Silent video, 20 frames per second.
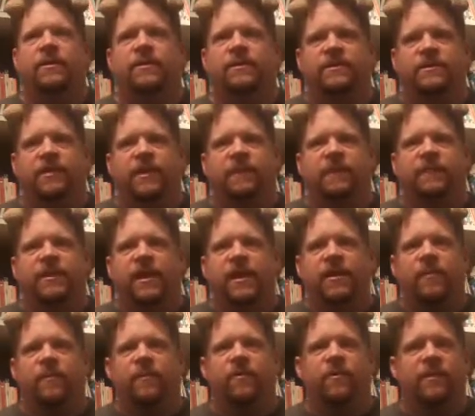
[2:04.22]
stuffed
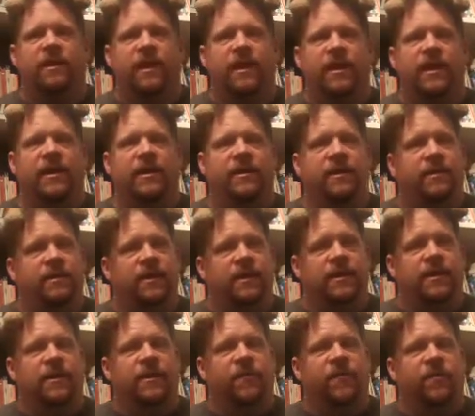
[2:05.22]
animal, and
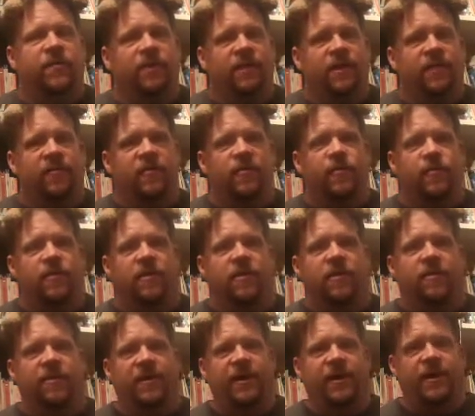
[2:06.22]
she likes to put it on my